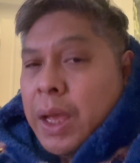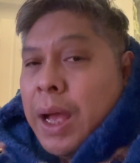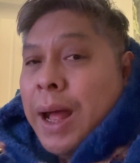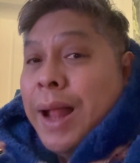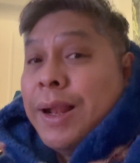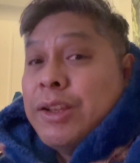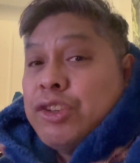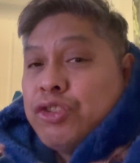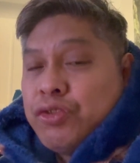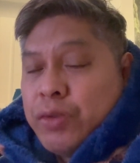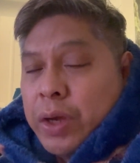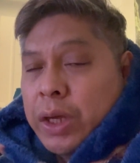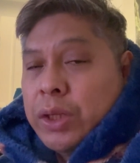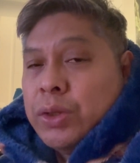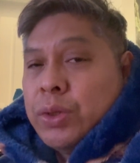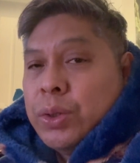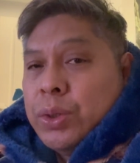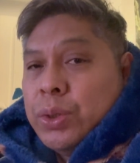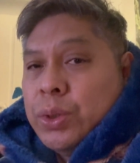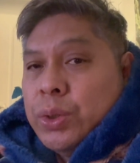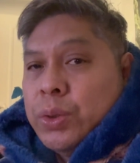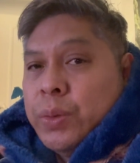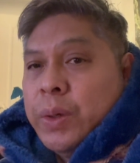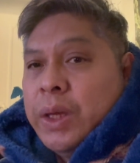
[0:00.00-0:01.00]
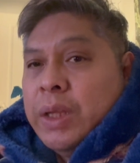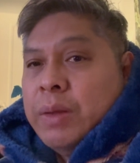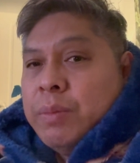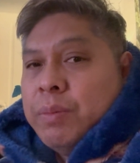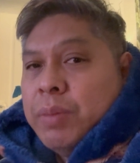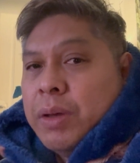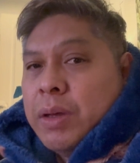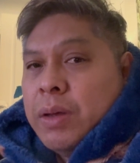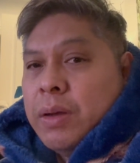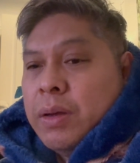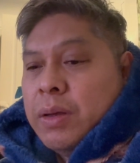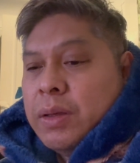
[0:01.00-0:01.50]
I'll try to do it
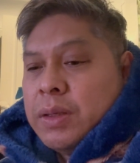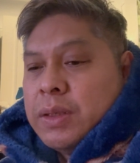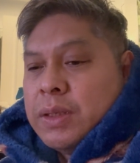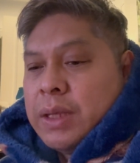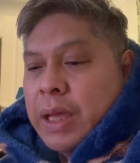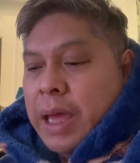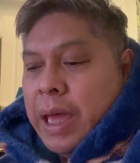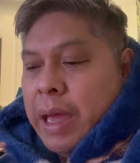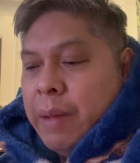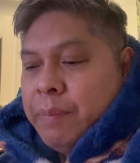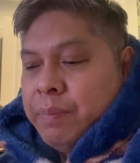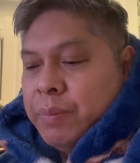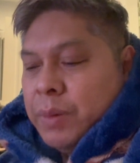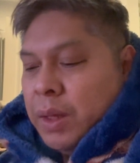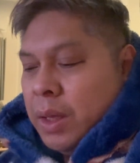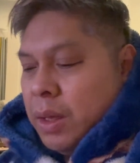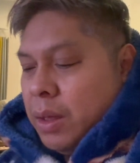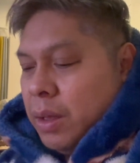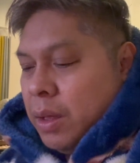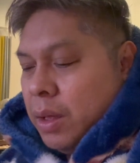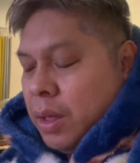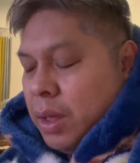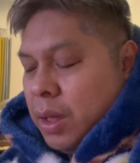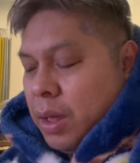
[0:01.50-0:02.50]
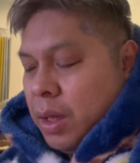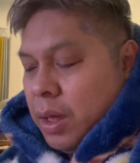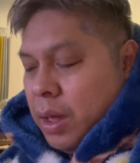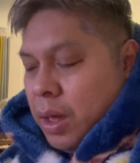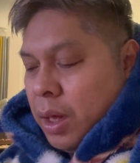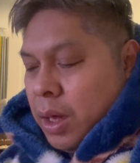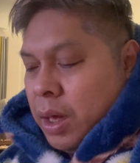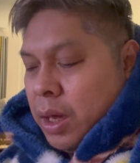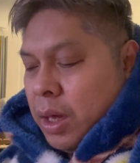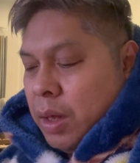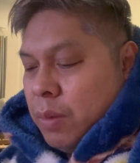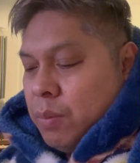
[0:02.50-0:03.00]

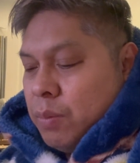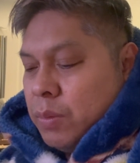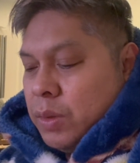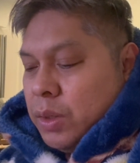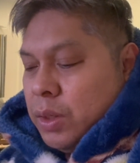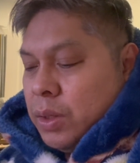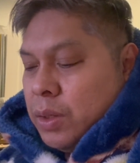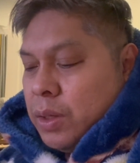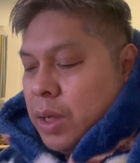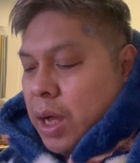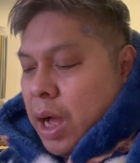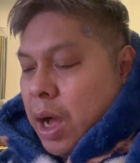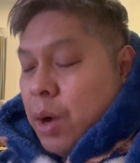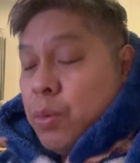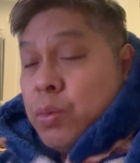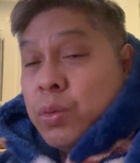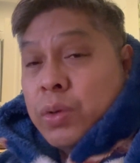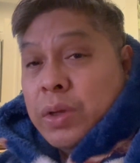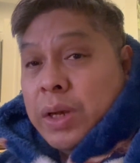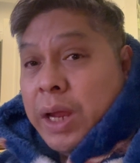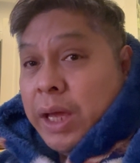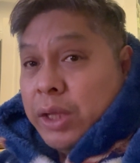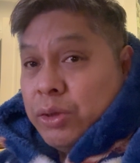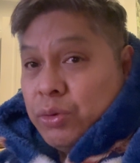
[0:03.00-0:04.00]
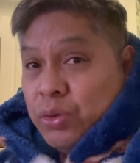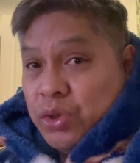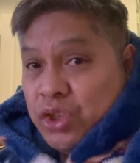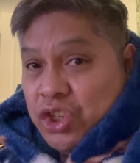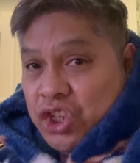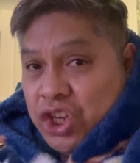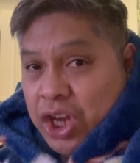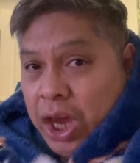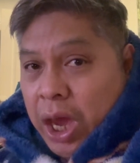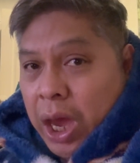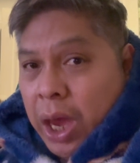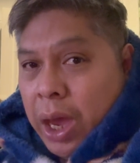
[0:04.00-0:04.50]
because you know, I would like to
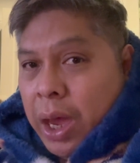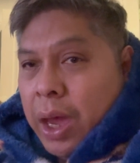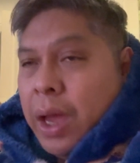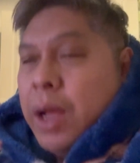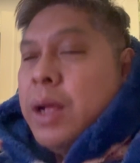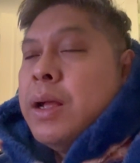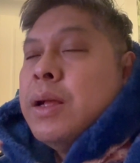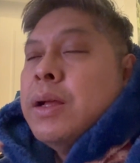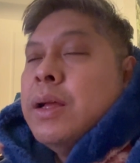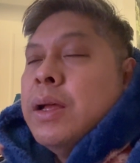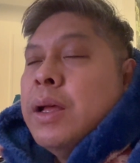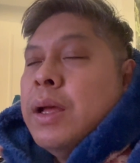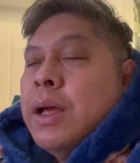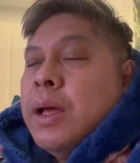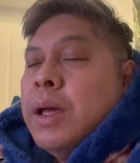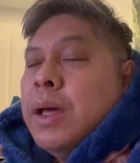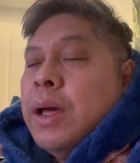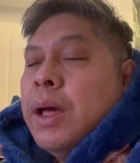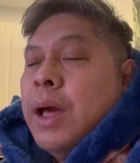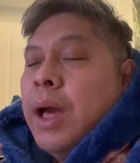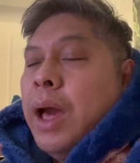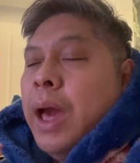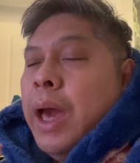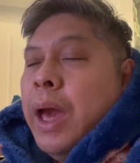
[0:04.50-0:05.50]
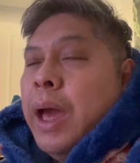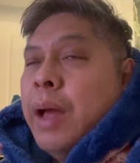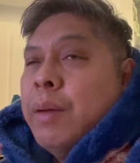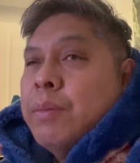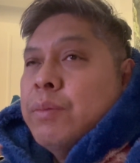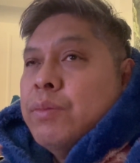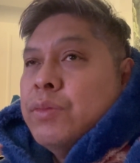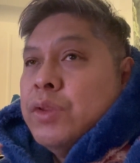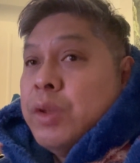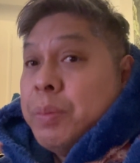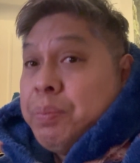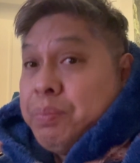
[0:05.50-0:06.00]
share
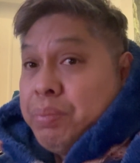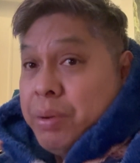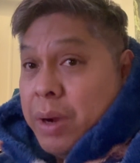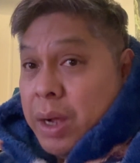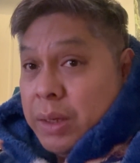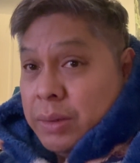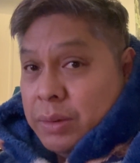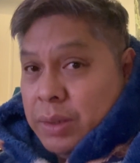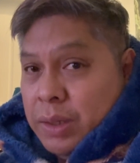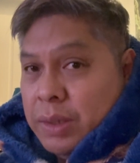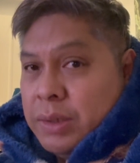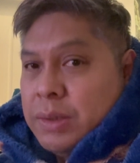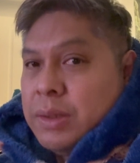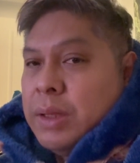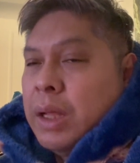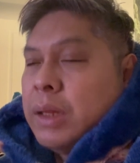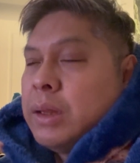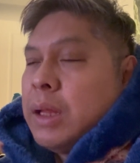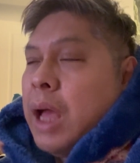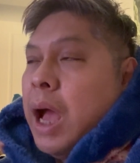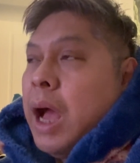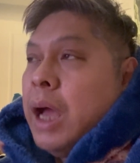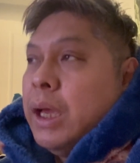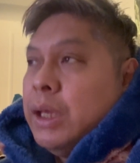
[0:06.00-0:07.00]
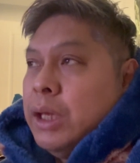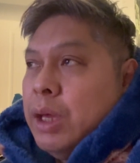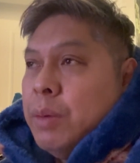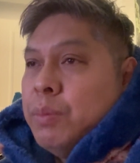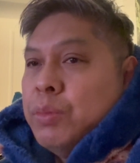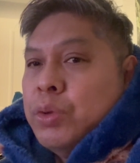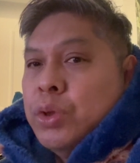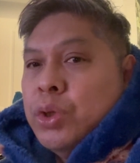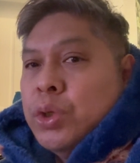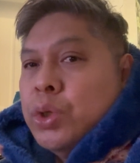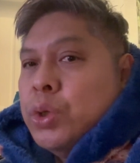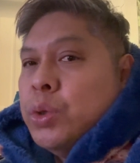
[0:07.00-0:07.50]
the practice that I
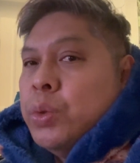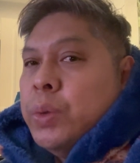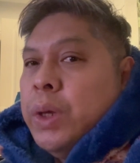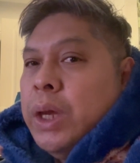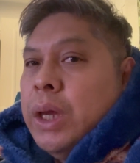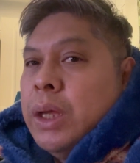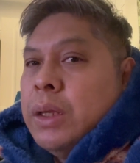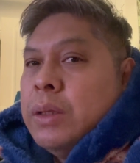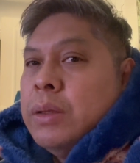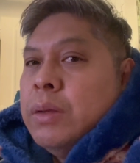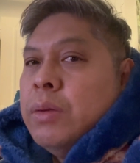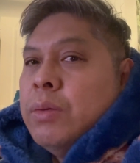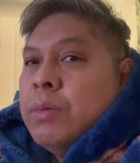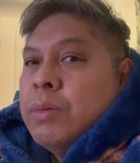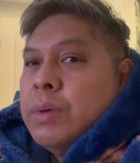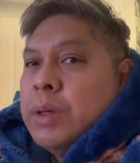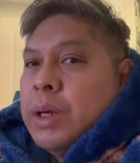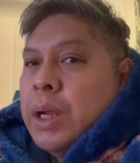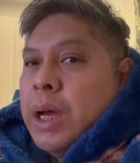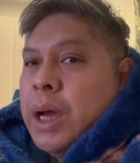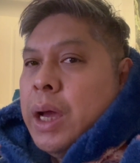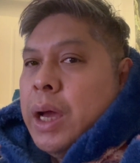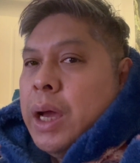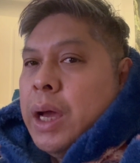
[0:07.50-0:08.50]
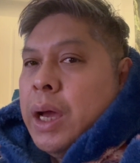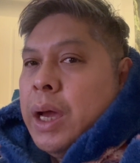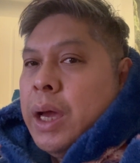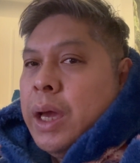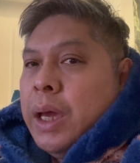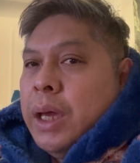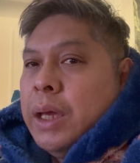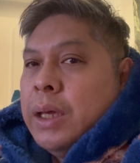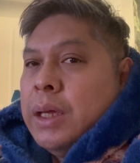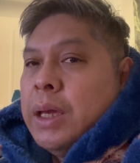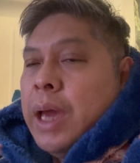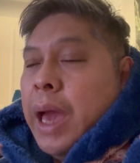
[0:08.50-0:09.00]
am doing when
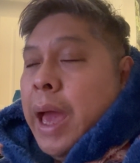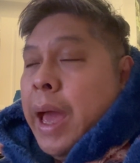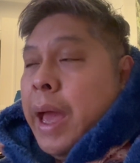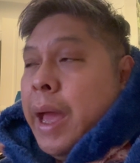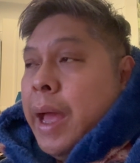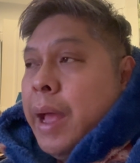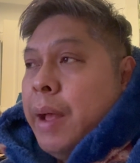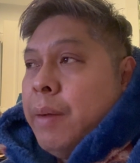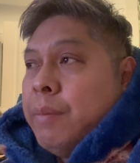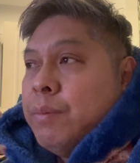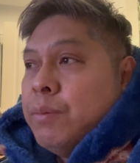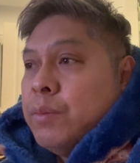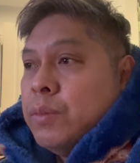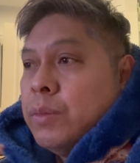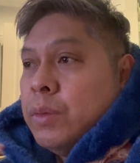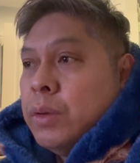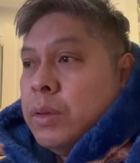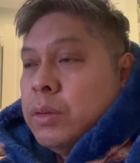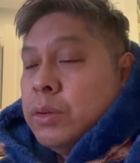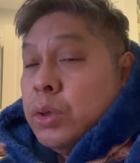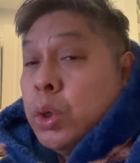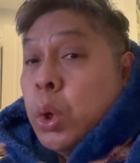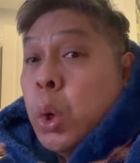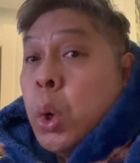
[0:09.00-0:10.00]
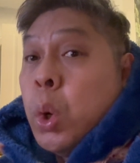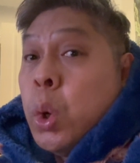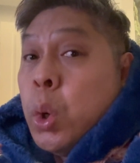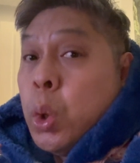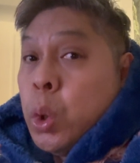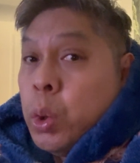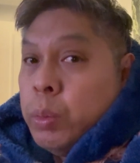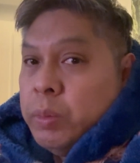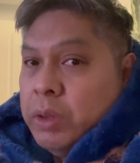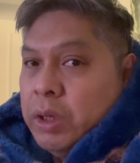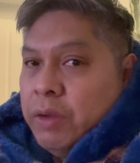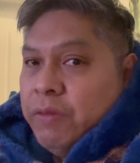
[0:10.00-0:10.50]
I go
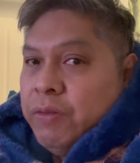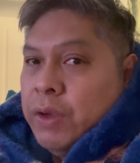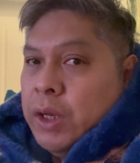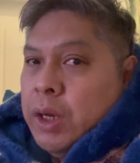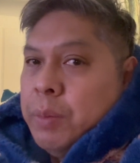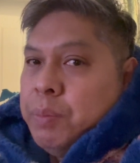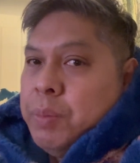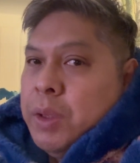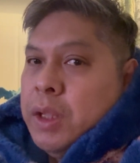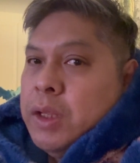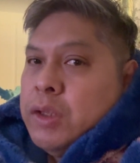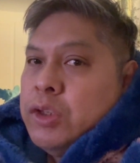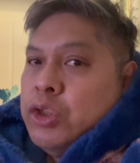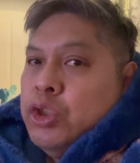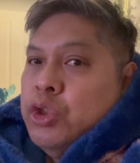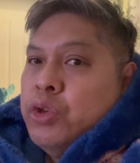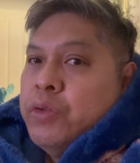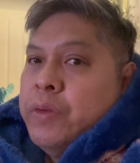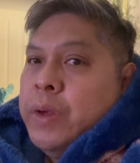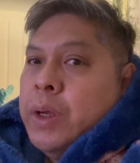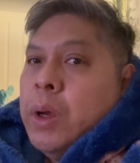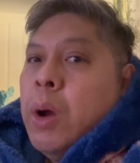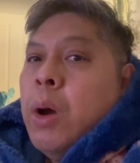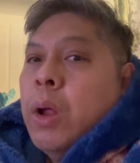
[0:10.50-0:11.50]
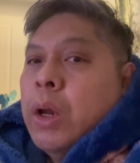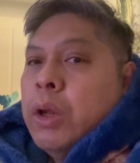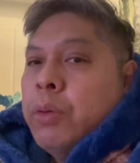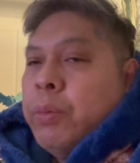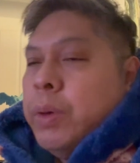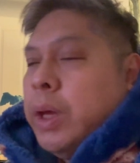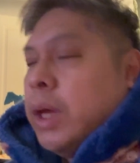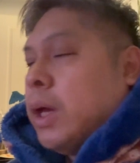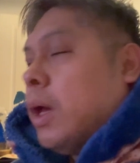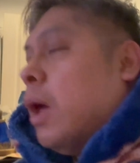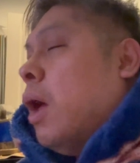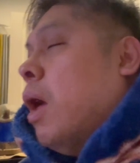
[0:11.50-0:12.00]
home in the Philippines during Holy Week.